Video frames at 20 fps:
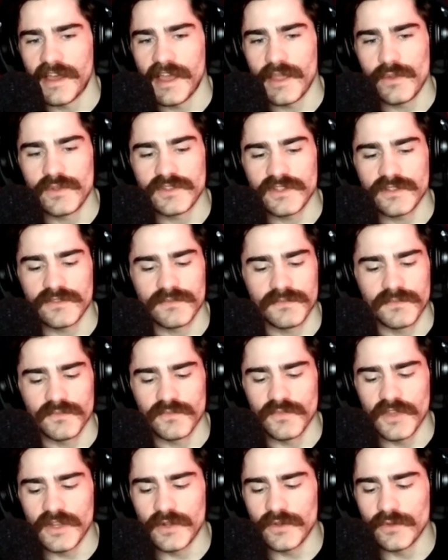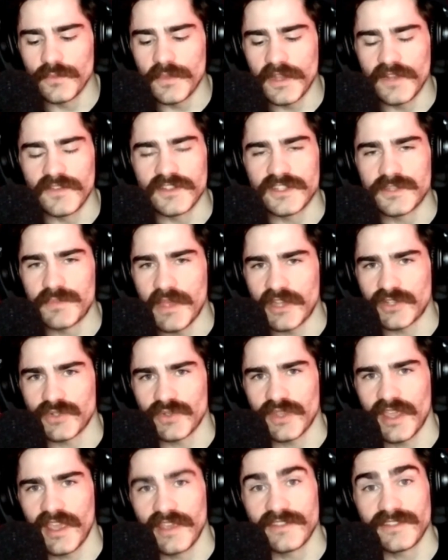I was a little bit of a
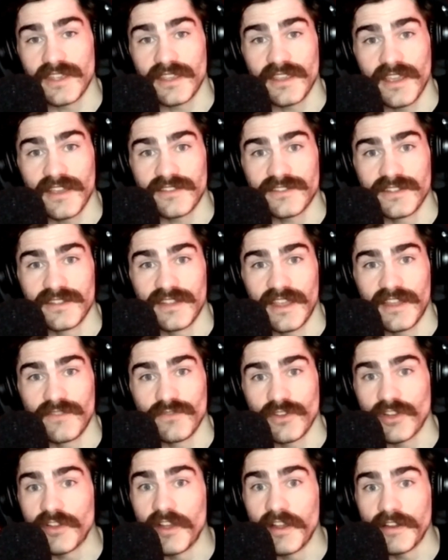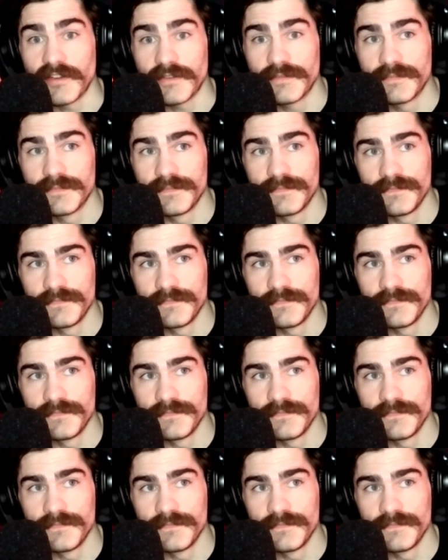special case, I guess, in that regard.